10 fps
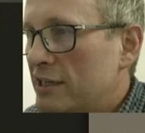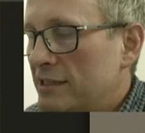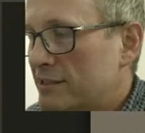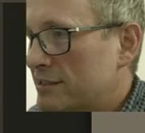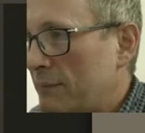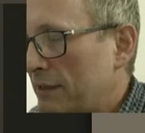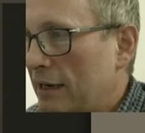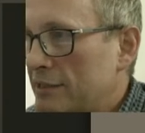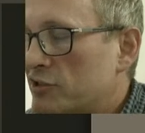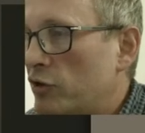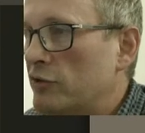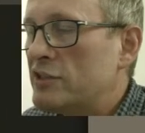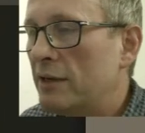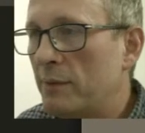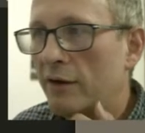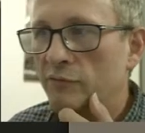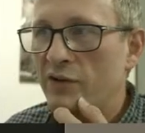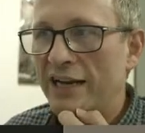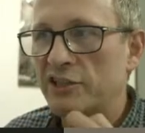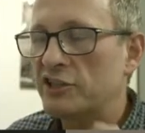is something like strontium
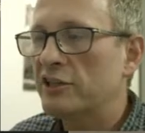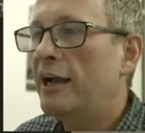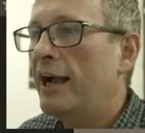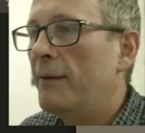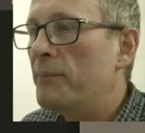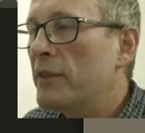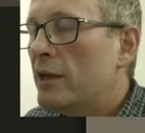rich, um,